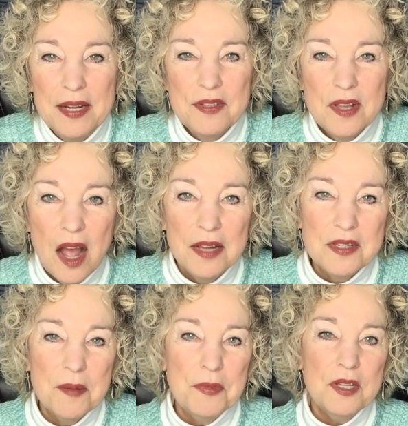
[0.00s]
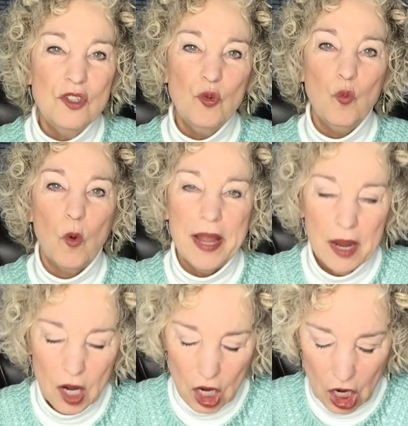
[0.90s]
It's not something to
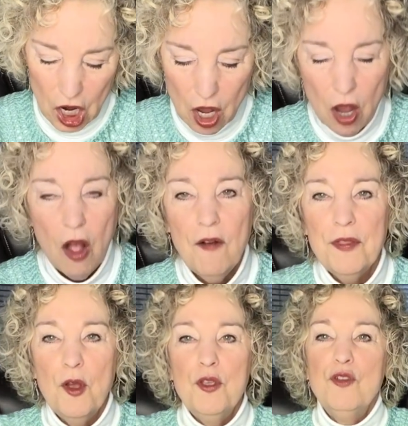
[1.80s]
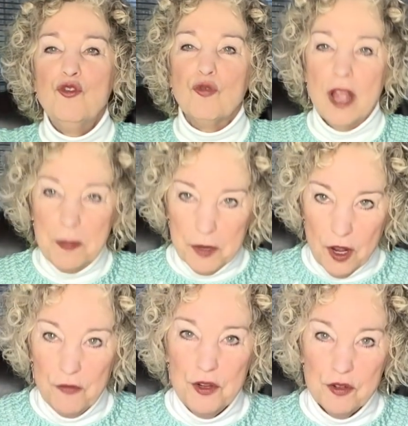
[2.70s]
wear although you drape it
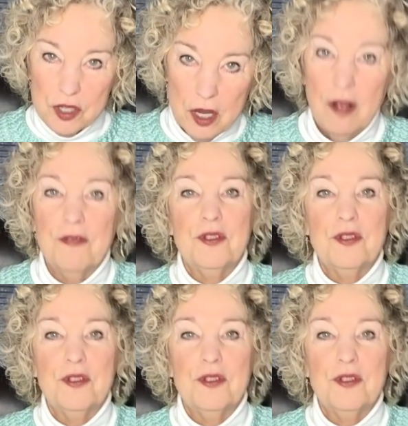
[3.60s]
over yourself.